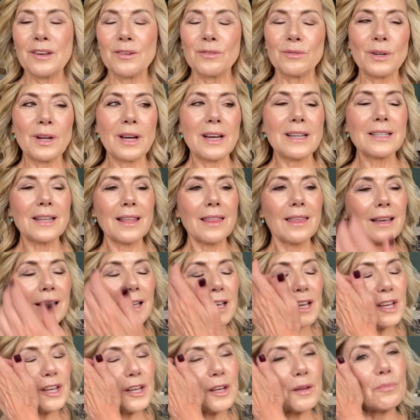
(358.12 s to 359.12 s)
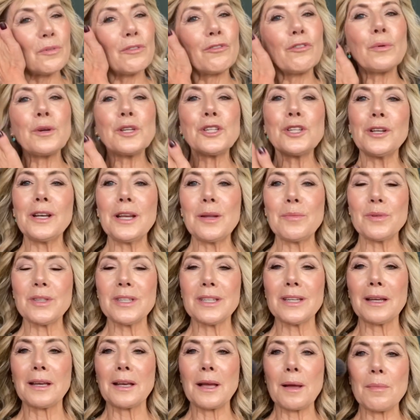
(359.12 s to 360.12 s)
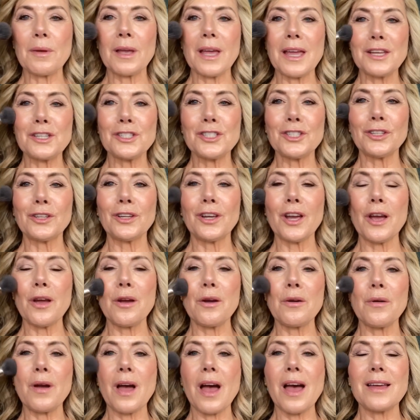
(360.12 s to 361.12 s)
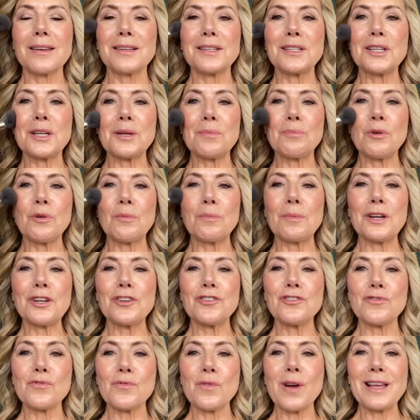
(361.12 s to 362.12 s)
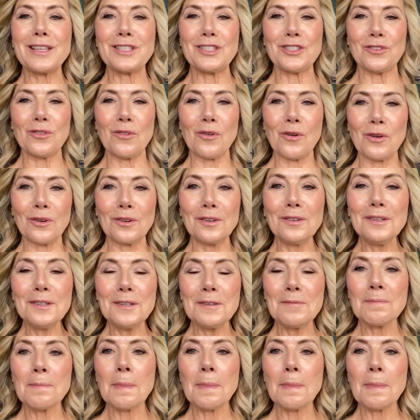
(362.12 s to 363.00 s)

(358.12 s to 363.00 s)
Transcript: Right, I think before we do lipstick, I'm going to go and put my dress on,